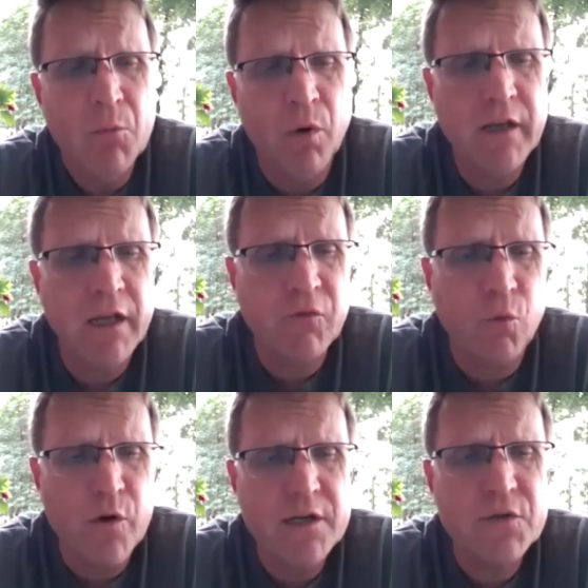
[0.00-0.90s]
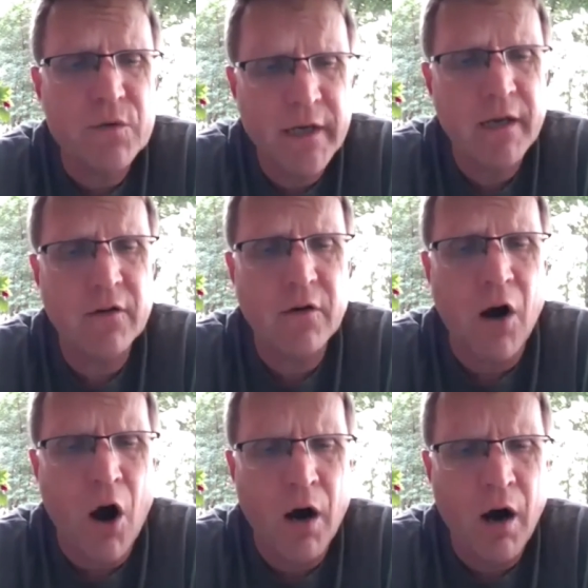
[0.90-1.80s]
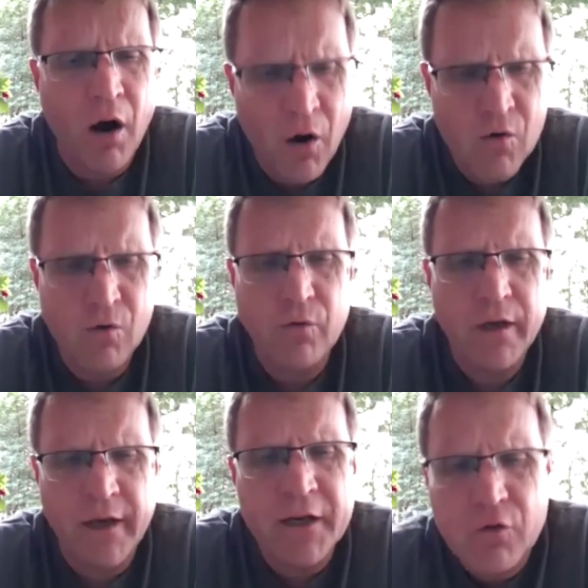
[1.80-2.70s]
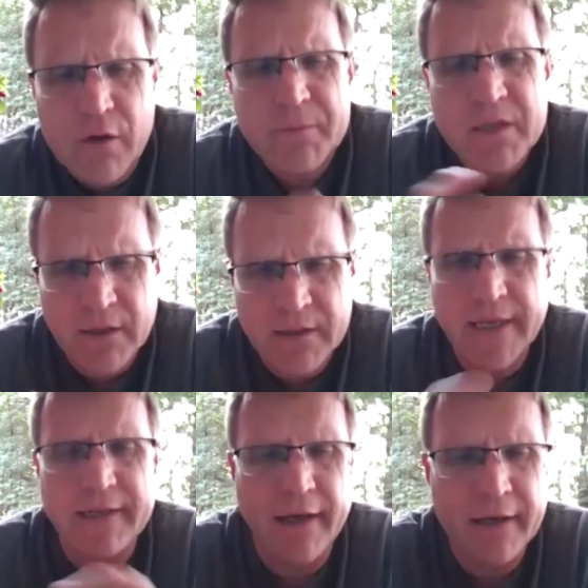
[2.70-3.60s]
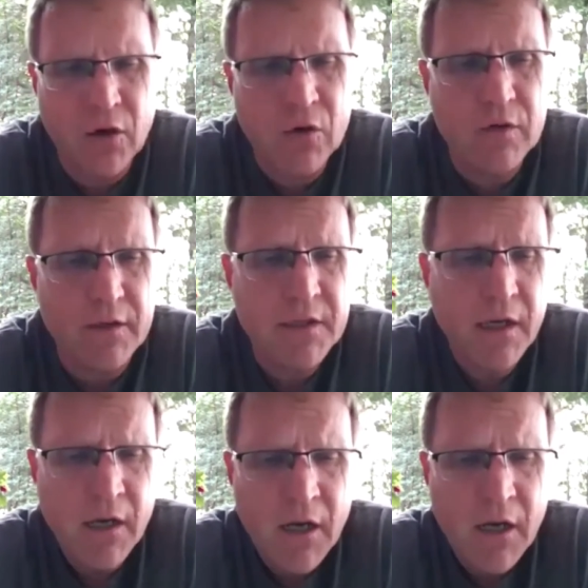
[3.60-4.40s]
But if we together own, encrypt the data and own it,